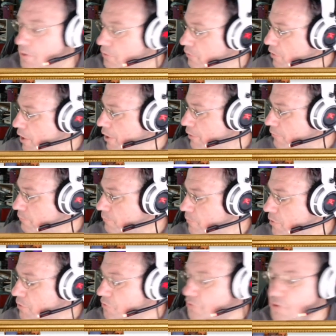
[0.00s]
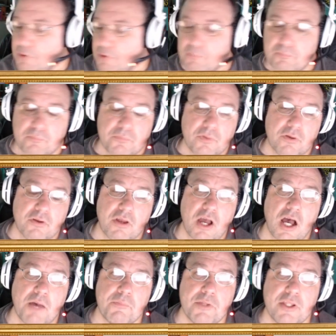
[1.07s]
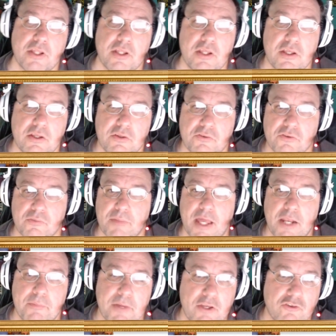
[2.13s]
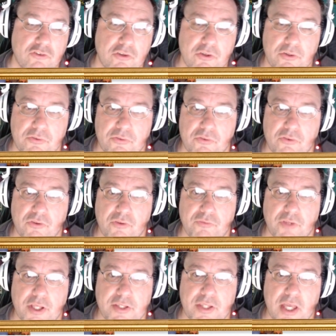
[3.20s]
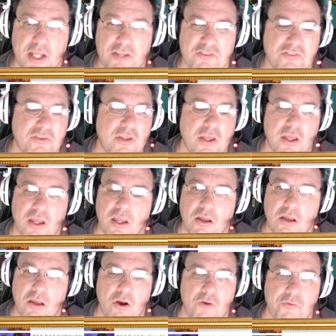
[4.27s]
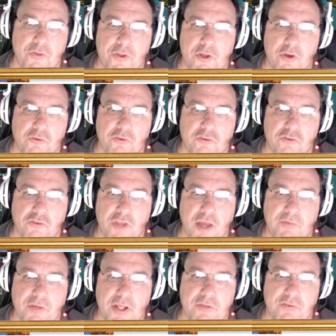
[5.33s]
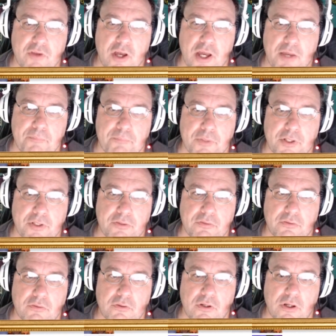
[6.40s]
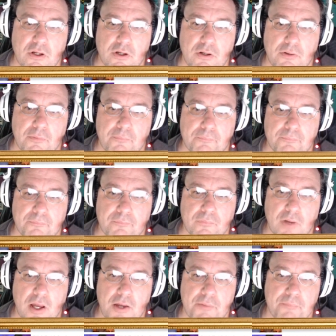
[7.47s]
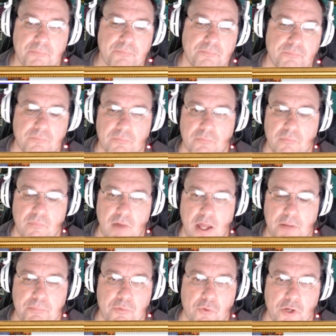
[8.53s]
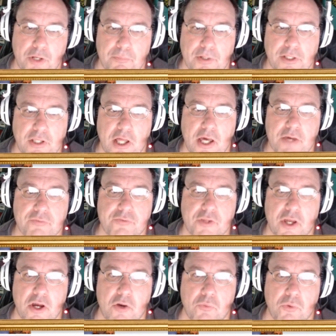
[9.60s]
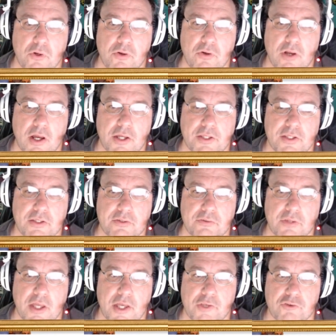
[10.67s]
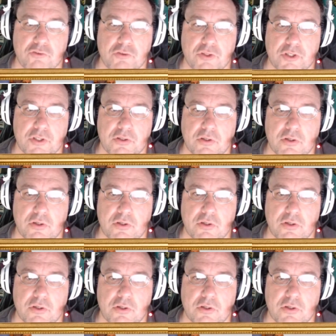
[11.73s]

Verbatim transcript: like some comedy, some animation, stuff like that. It's over the years I just haven't had time, but um, I'm at a point in my life now where I can actually